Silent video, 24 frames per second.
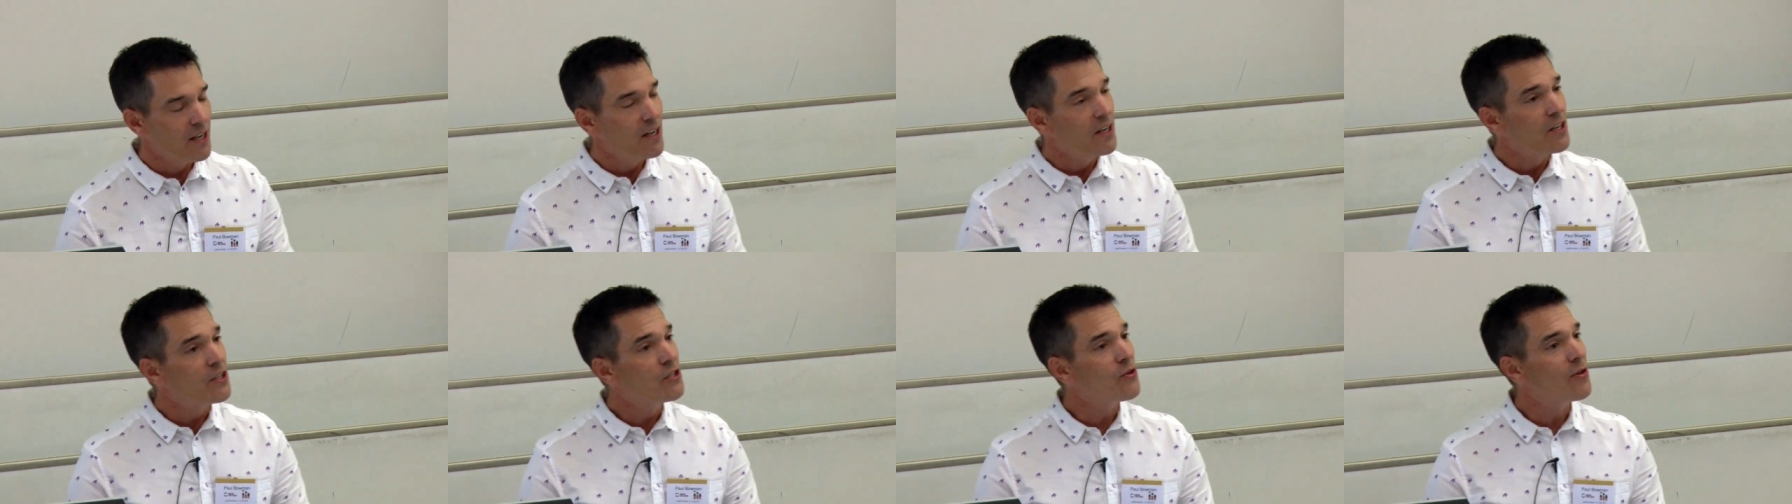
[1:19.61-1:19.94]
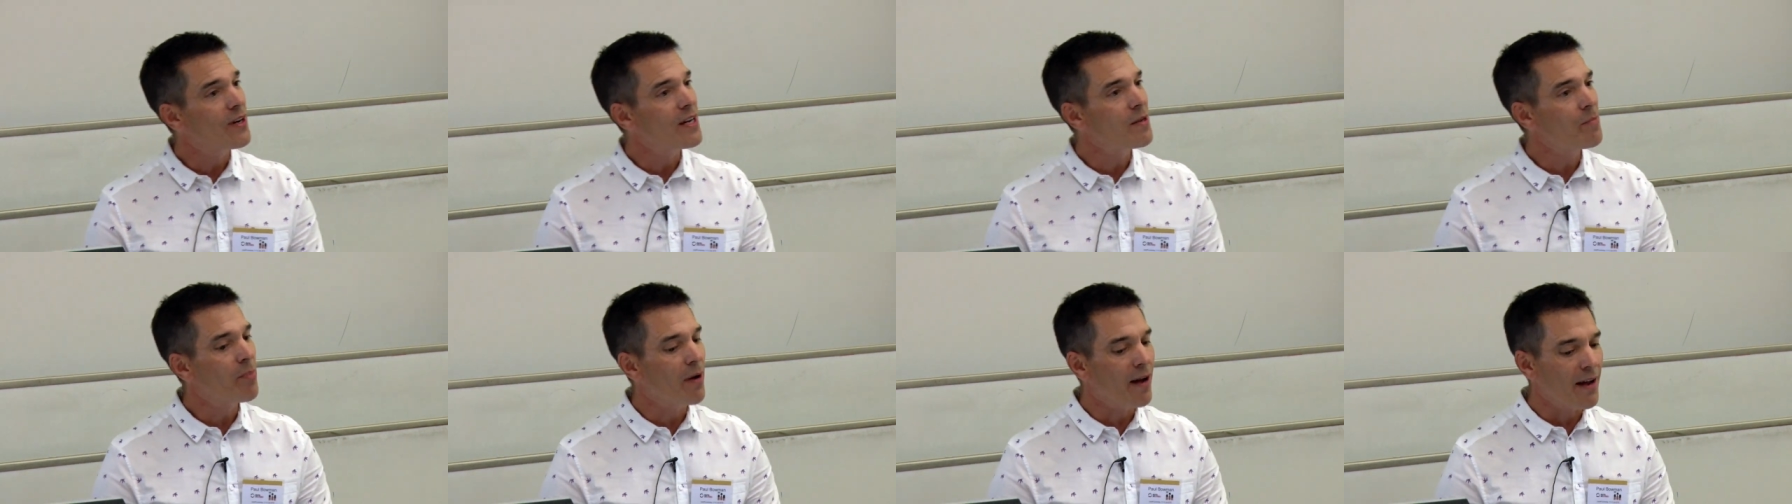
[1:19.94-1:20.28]

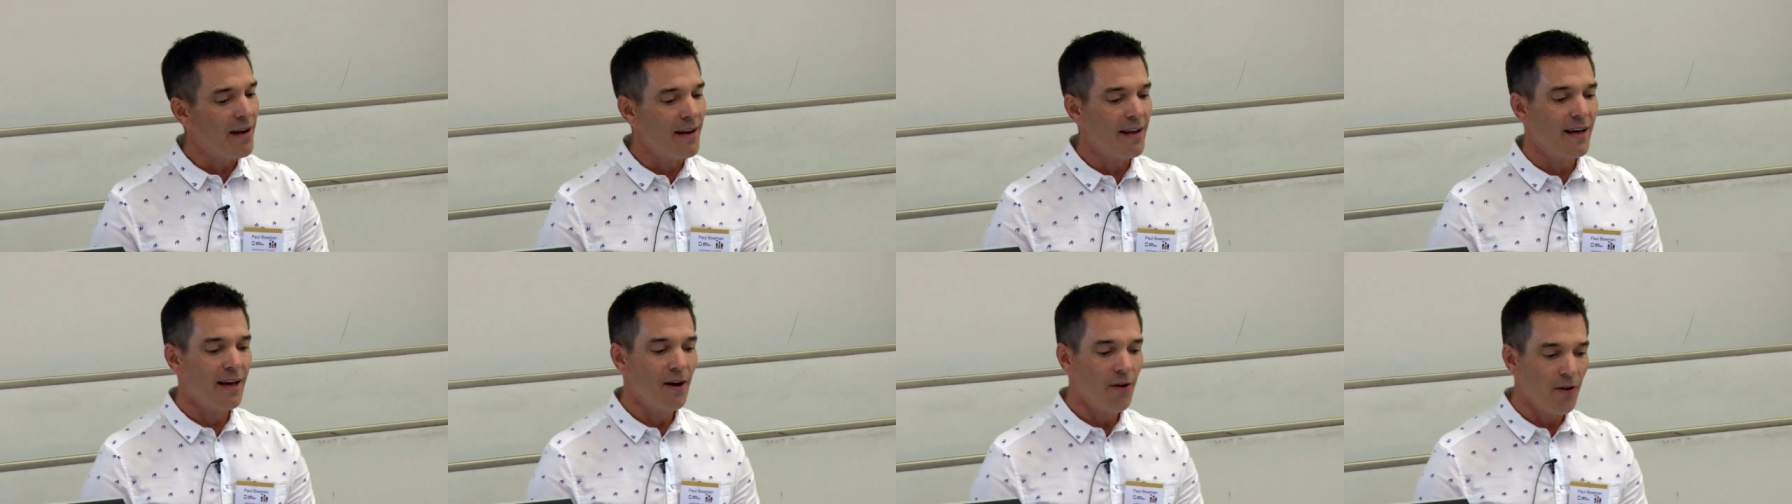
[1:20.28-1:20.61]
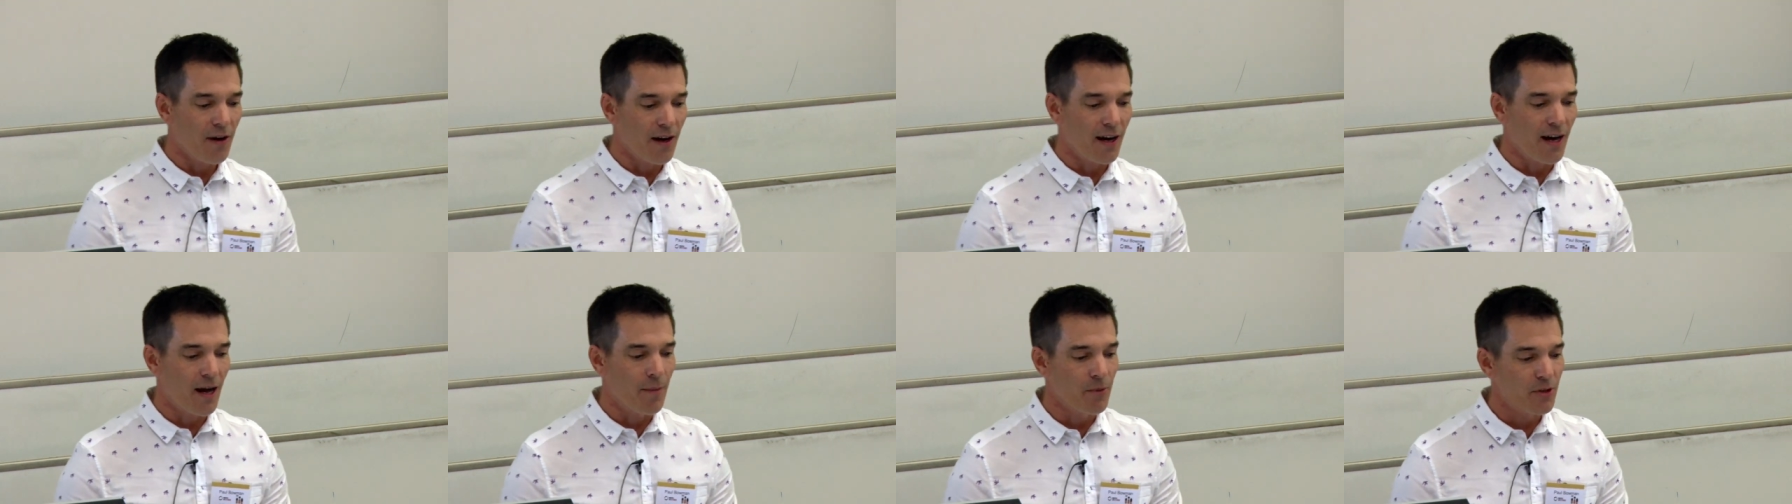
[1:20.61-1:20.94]
Surely by
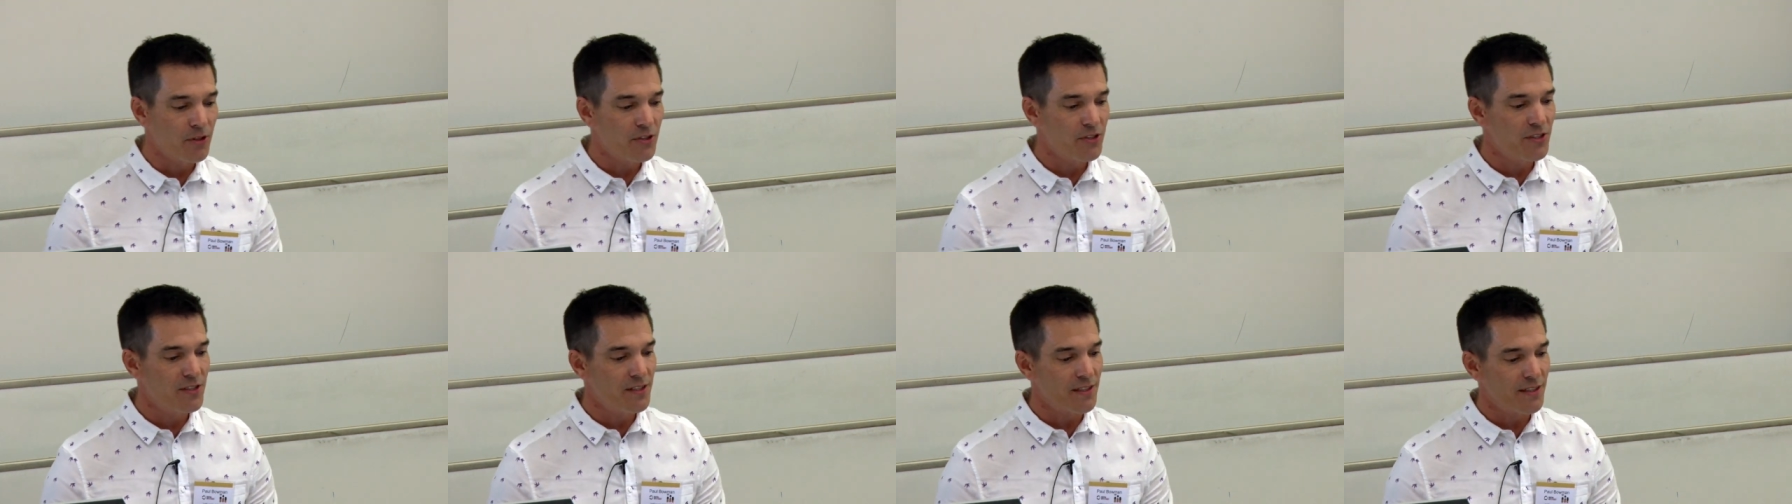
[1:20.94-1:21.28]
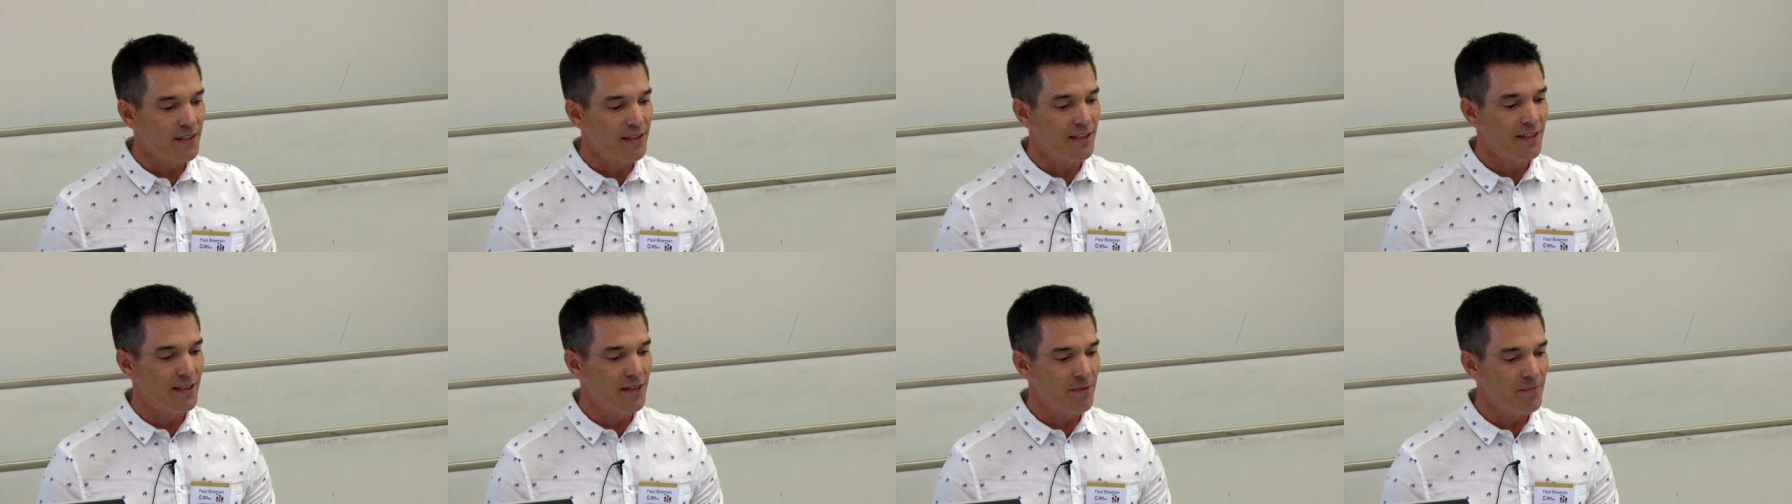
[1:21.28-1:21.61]
now I must
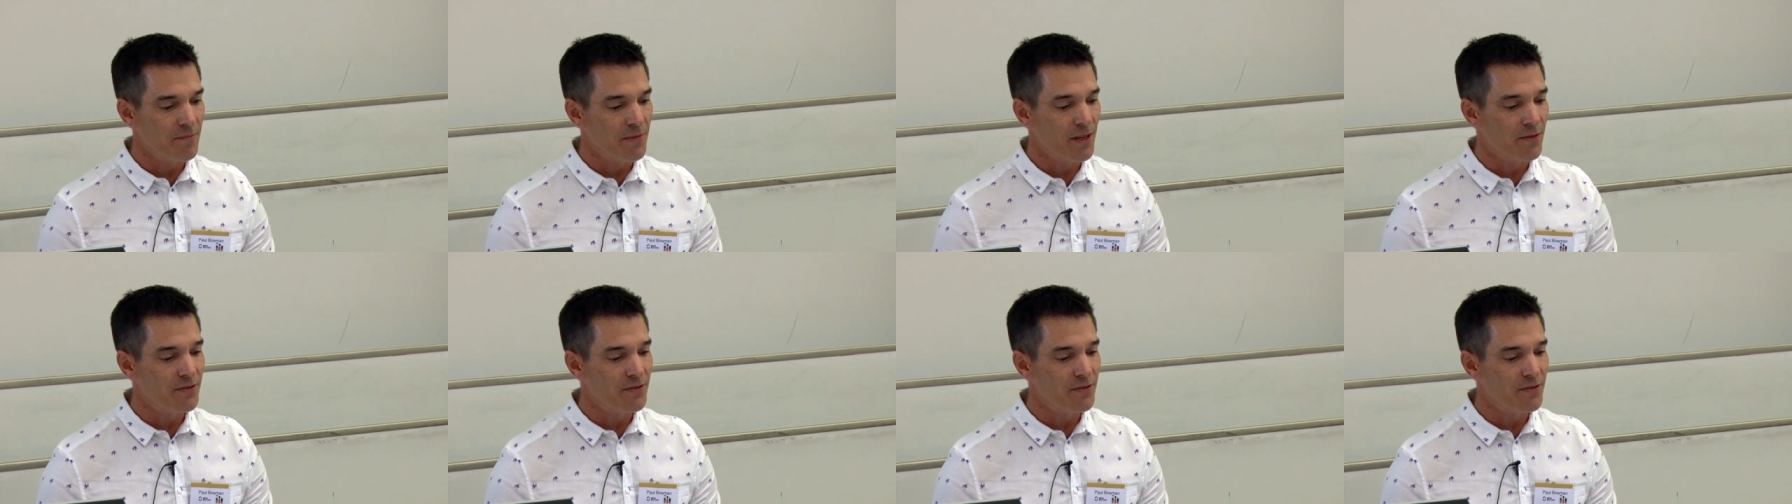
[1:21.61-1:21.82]
um,